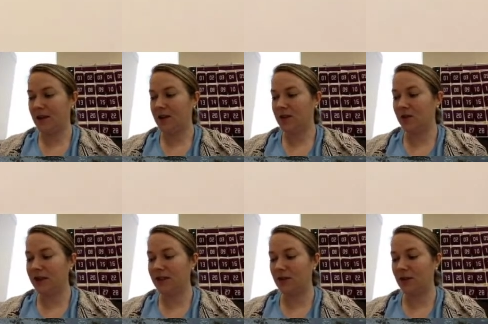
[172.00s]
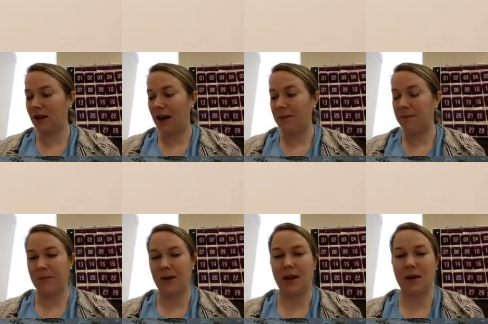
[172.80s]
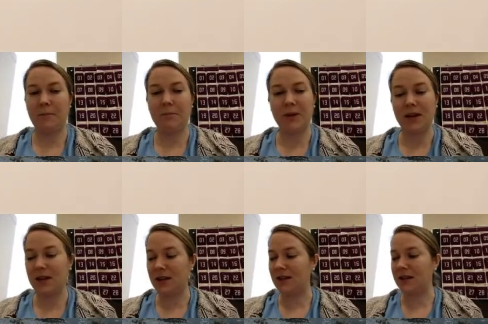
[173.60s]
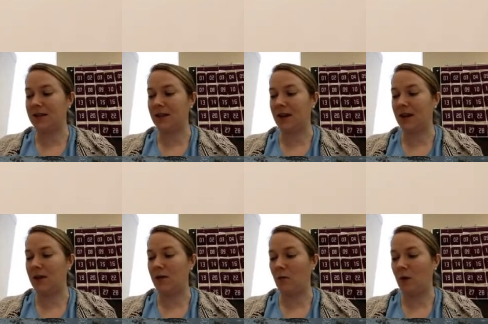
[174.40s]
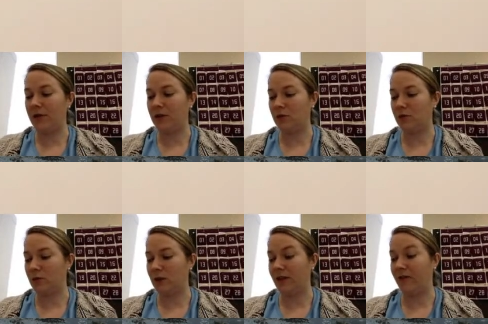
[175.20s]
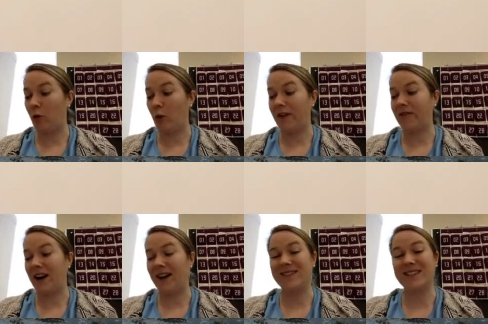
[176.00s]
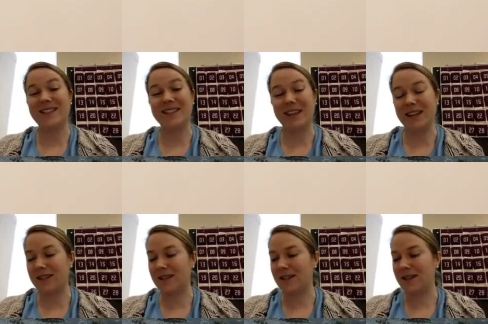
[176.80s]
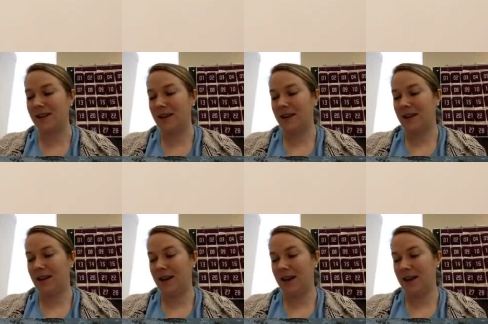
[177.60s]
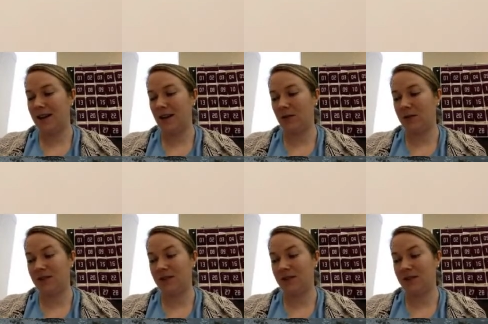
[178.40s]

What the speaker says: So let's look at B. B is a 1, 2, 3, 4, 5, 6, n equals